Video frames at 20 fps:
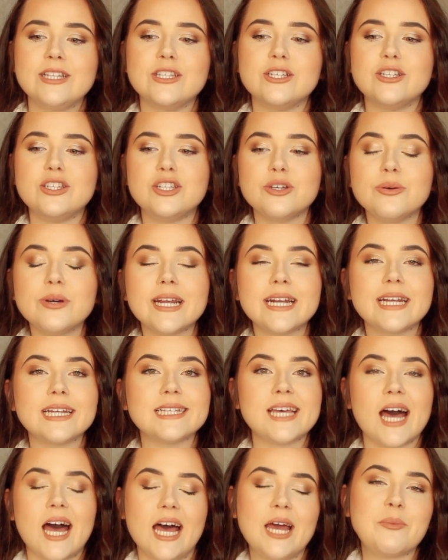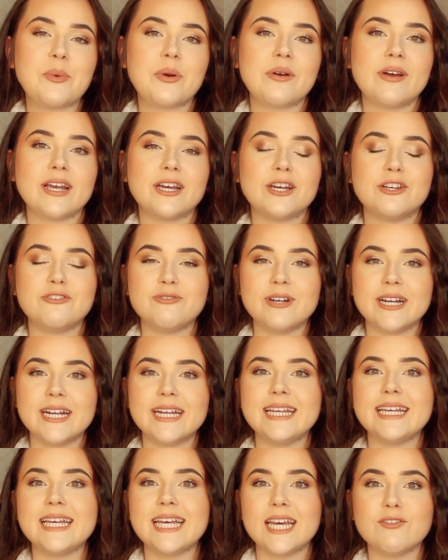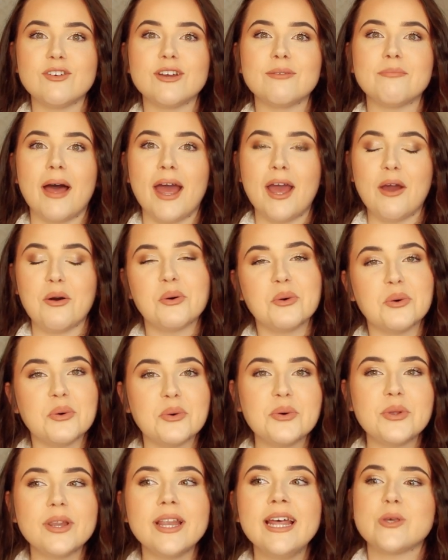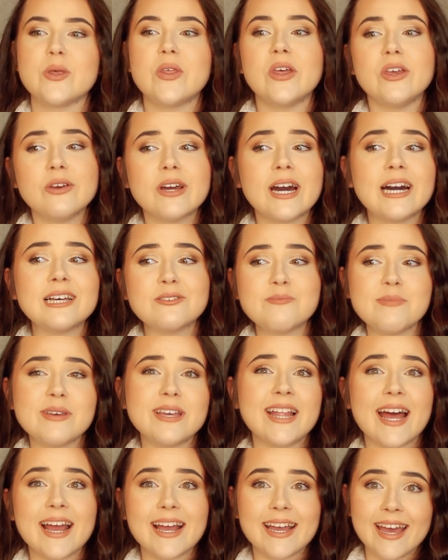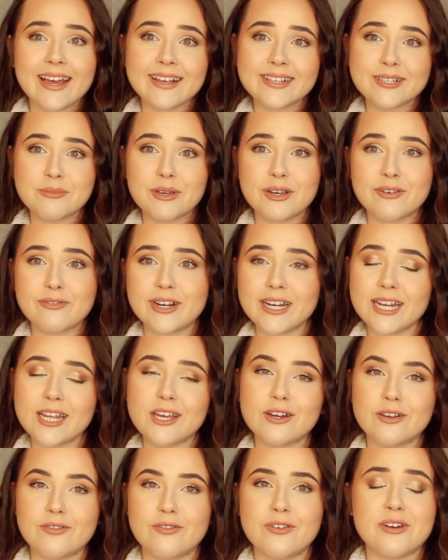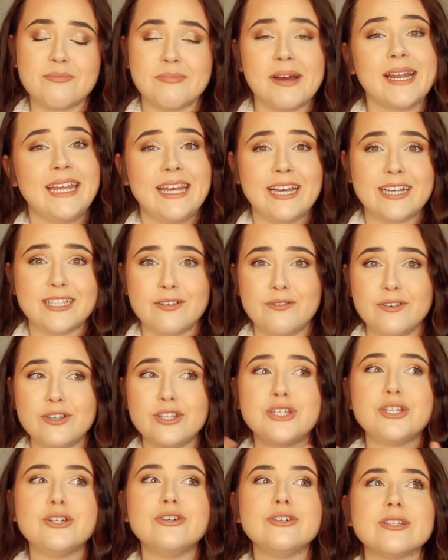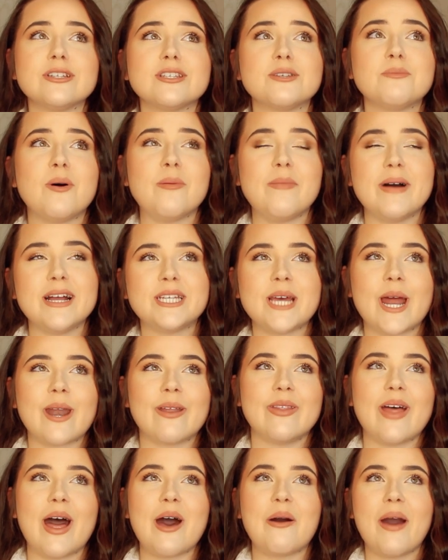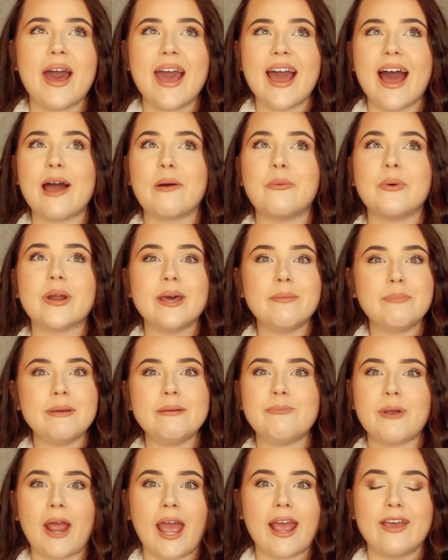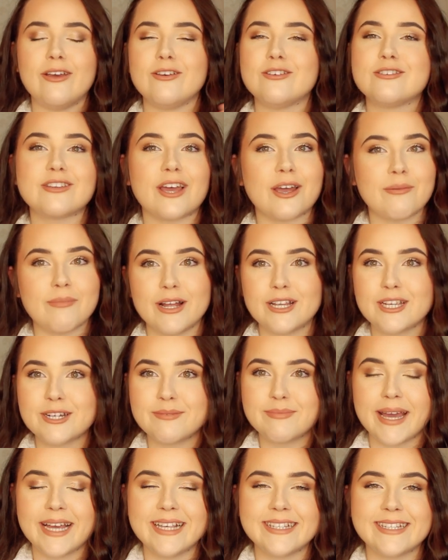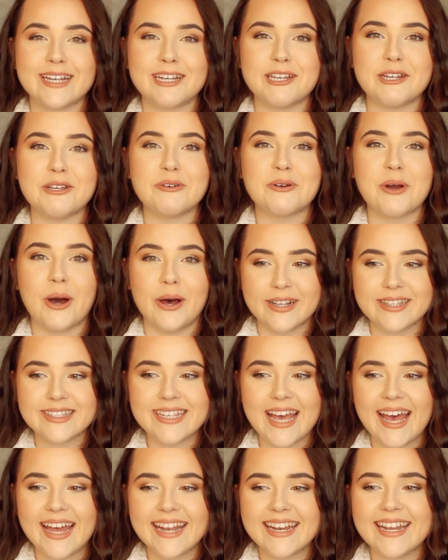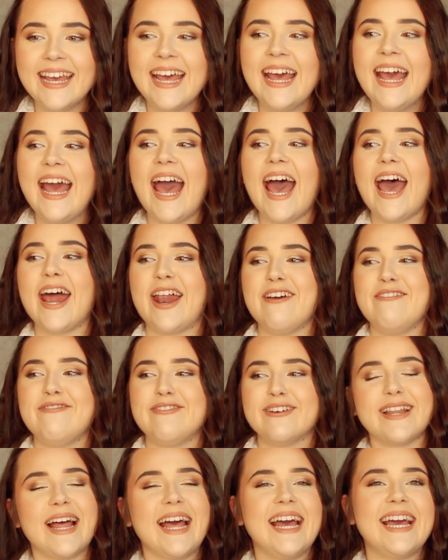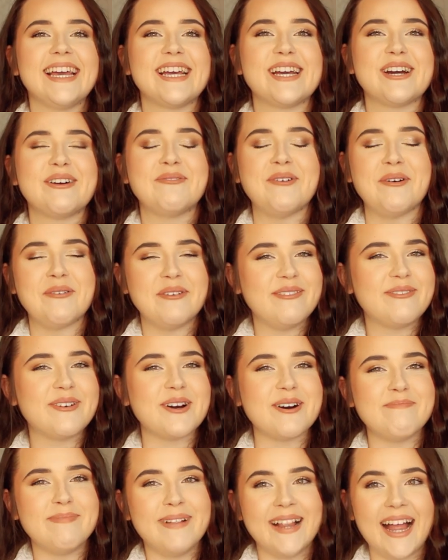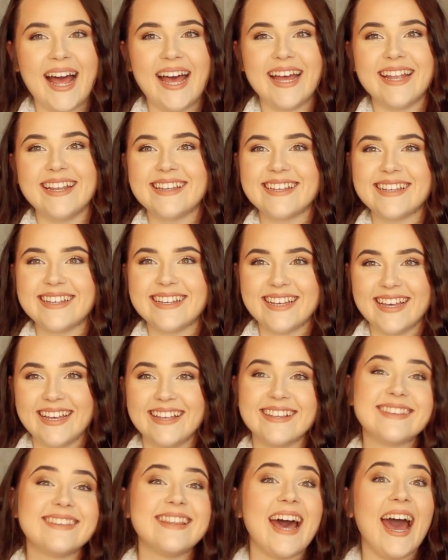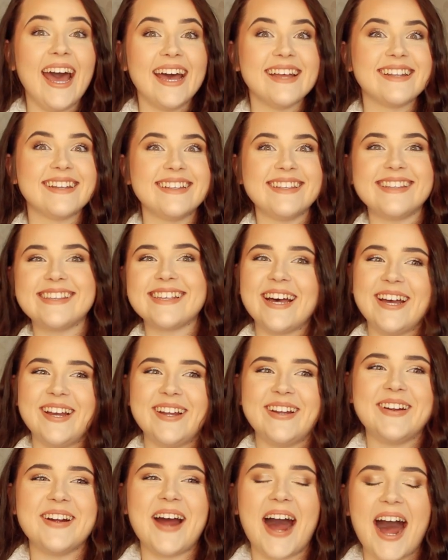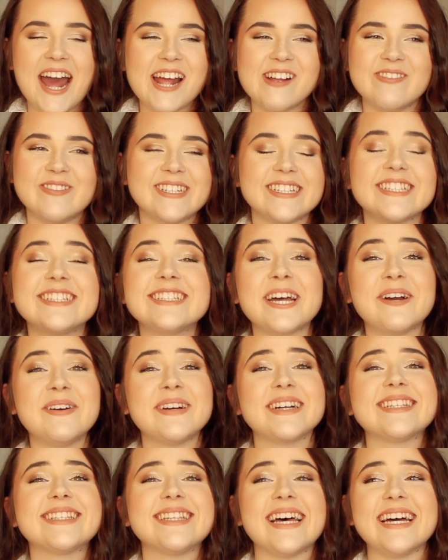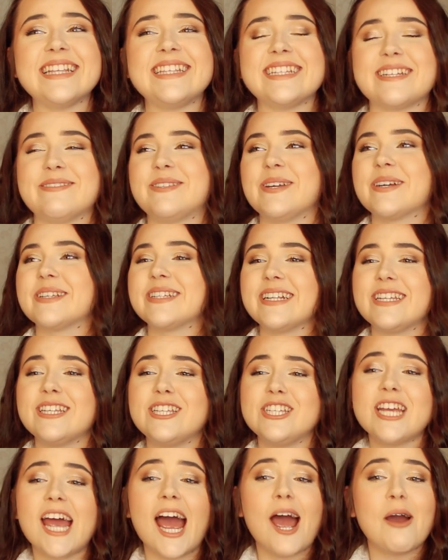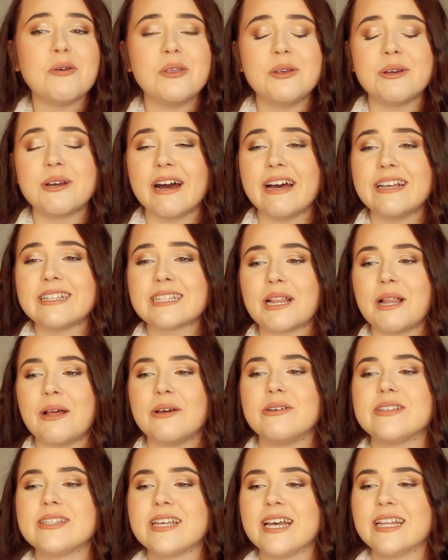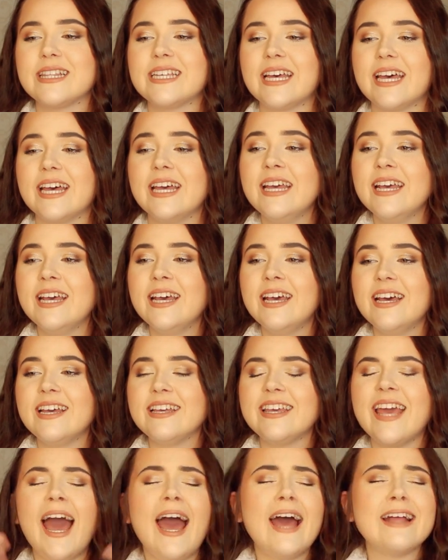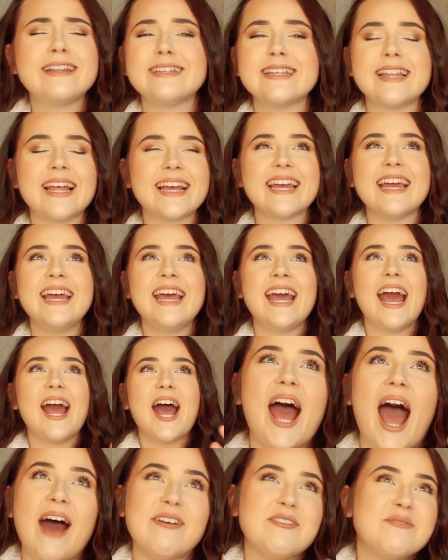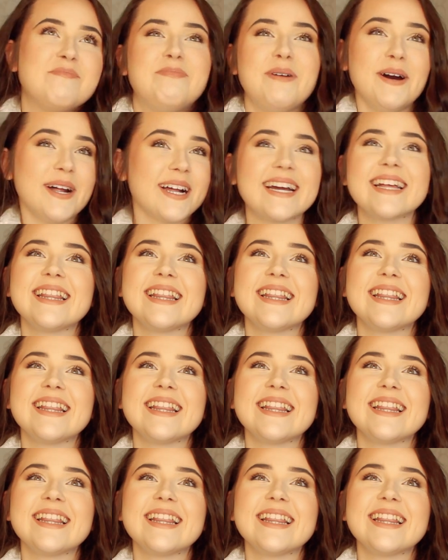to do it at a time where I could really give it my all so that you guys would be like getting something really good for your money. Because if you choose to support my channel that way, I want to be bringing you so much amazing new content. And I feel like what we've got planned is that. So I am just so excited. I'm so excited to chat with you guys closer to, yeah, to like have a book